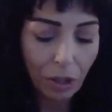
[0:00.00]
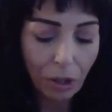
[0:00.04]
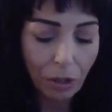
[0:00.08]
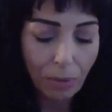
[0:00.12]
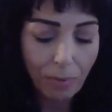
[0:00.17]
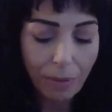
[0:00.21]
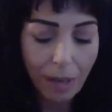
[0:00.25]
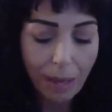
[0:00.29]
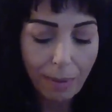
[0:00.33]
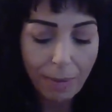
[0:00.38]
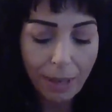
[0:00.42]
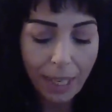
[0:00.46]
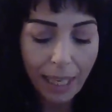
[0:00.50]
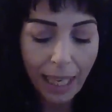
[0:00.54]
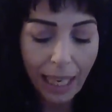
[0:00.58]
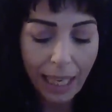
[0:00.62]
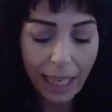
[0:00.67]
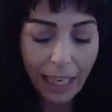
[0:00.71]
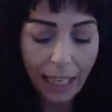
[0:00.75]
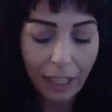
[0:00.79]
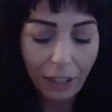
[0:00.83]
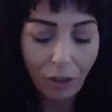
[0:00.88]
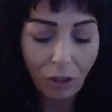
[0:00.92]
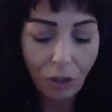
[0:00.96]
You may be
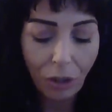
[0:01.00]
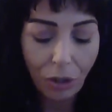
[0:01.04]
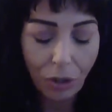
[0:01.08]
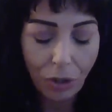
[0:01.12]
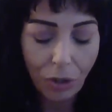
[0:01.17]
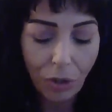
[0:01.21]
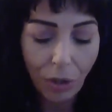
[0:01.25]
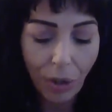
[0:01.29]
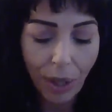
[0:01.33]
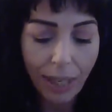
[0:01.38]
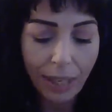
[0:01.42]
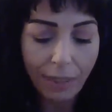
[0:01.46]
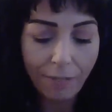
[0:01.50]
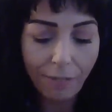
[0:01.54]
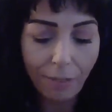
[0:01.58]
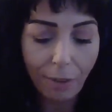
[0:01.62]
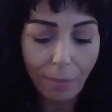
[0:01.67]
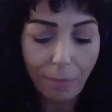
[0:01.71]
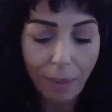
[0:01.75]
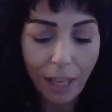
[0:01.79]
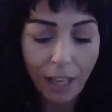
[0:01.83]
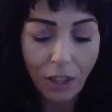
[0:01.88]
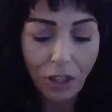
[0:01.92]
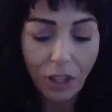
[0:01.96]
getting news or
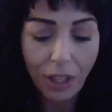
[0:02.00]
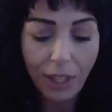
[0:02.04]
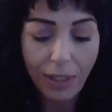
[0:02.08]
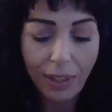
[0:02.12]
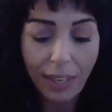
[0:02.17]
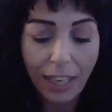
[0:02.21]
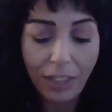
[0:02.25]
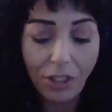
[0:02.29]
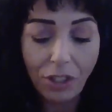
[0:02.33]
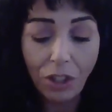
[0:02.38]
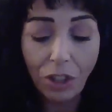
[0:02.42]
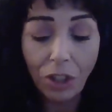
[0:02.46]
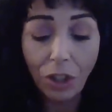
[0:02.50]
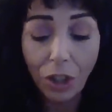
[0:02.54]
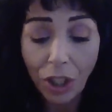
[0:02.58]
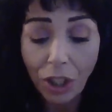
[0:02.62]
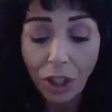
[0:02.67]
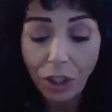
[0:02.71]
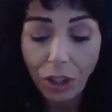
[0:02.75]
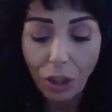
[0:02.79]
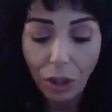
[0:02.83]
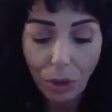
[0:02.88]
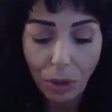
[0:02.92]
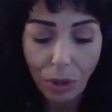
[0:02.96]
information that's
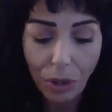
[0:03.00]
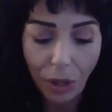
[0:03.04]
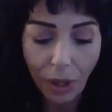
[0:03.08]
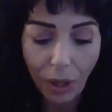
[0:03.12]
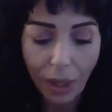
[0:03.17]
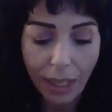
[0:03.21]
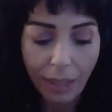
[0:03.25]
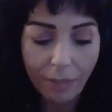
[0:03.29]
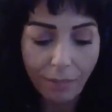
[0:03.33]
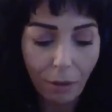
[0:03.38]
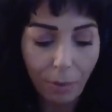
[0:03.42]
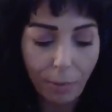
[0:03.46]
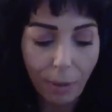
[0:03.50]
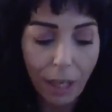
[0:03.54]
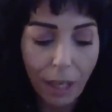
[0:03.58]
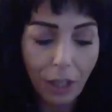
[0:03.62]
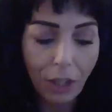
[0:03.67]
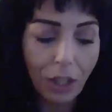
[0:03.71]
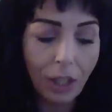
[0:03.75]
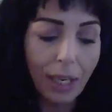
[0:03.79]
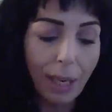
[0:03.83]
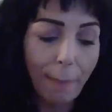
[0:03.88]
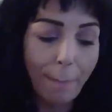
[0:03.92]
good news or information.